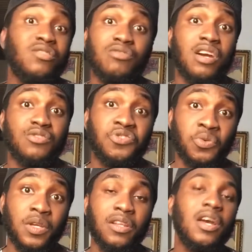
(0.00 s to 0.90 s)
I don't know how to
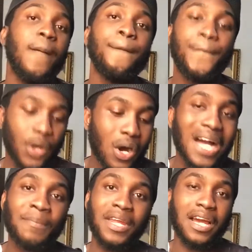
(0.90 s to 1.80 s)
do it. But
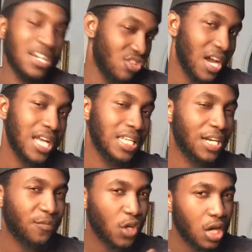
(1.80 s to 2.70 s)
I mean, I, I
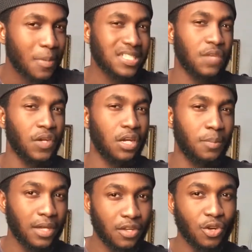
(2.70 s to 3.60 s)
think I figured out myself a
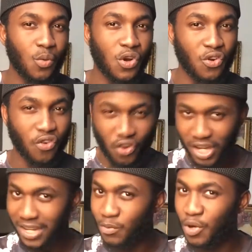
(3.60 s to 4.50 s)
little bit. You know, we're
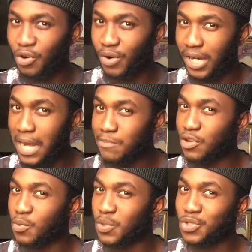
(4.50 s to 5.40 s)
growing, we're growing. I'm
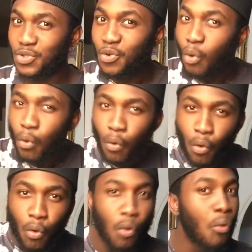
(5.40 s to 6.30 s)
done with
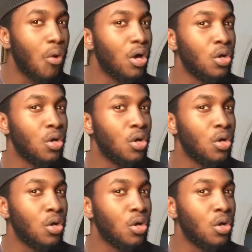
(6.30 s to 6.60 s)
school.